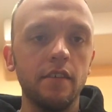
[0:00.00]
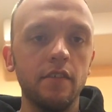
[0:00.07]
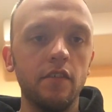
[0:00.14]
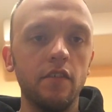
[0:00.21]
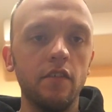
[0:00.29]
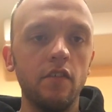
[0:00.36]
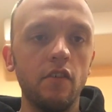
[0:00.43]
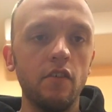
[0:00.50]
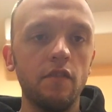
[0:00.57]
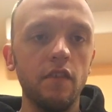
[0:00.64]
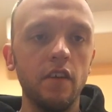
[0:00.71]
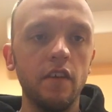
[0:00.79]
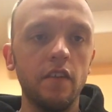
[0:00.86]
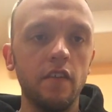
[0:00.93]

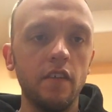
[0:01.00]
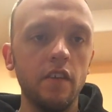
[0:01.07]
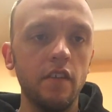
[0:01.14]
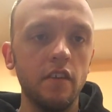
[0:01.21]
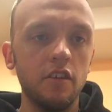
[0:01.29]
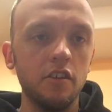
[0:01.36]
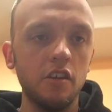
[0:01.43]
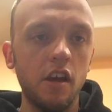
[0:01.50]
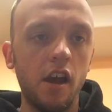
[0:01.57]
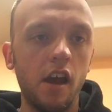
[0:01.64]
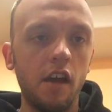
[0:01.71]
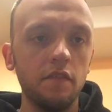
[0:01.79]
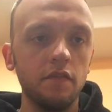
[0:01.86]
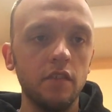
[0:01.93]
surface in the
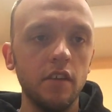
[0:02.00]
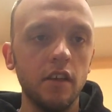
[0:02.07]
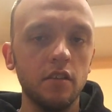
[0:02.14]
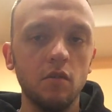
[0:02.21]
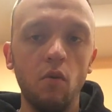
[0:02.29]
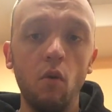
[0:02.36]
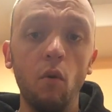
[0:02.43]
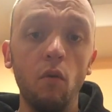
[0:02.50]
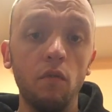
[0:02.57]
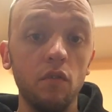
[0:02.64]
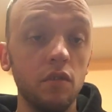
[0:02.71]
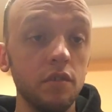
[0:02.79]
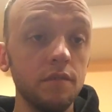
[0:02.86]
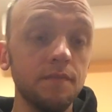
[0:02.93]
shaft that's
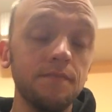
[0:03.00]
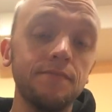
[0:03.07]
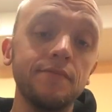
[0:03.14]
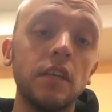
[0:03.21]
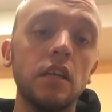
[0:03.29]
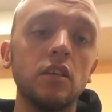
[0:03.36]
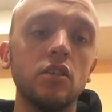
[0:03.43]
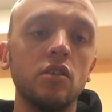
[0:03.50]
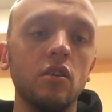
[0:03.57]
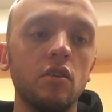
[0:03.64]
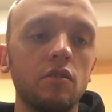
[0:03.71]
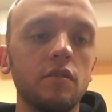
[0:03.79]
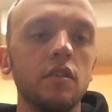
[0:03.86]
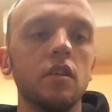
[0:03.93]
oval.
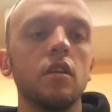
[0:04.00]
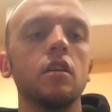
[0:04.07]
So